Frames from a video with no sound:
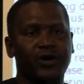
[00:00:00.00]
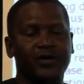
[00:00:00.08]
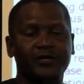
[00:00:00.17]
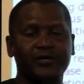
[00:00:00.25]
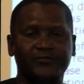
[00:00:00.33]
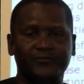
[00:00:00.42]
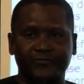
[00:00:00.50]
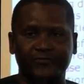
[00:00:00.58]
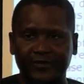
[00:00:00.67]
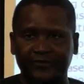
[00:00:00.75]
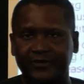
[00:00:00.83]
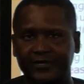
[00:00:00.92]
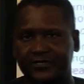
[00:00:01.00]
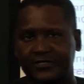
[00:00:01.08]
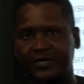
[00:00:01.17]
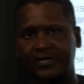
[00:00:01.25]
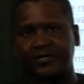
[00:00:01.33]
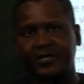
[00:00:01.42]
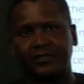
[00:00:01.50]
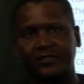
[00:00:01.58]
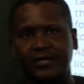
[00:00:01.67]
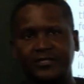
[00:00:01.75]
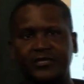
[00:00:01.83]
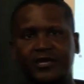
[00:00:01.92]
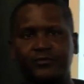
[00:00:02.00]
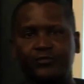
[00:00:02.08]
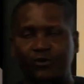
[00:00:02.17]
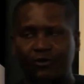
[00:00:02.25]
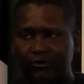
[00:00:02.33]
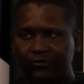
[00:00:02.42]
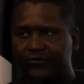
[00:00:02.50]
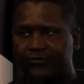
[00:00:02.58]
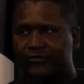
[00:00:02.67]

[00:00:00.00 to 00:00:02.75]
we were really very, very scared at that time of